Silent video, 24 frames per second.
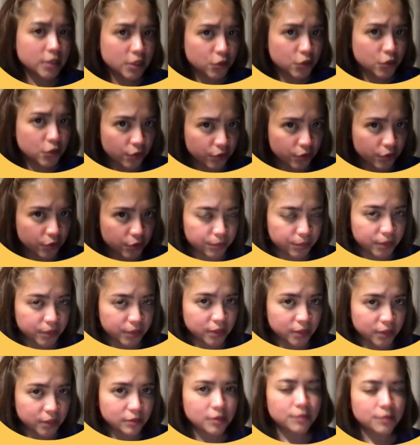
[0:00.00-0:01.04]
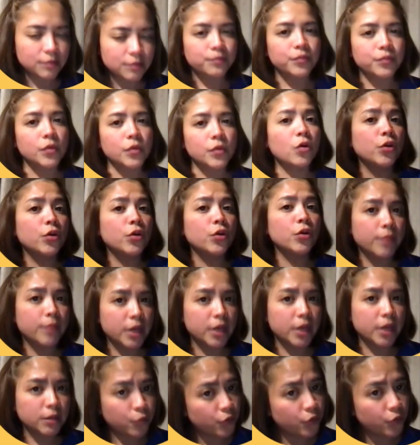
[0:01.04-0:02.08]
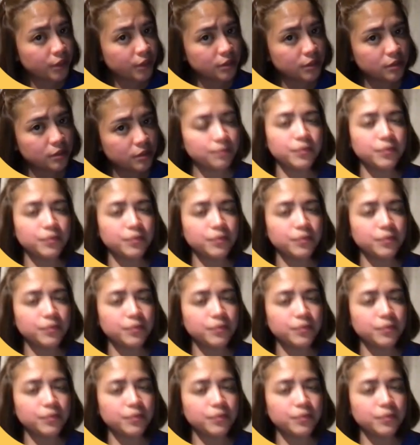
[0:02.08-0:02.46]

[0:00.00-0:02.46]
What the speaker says: your argument or your main point,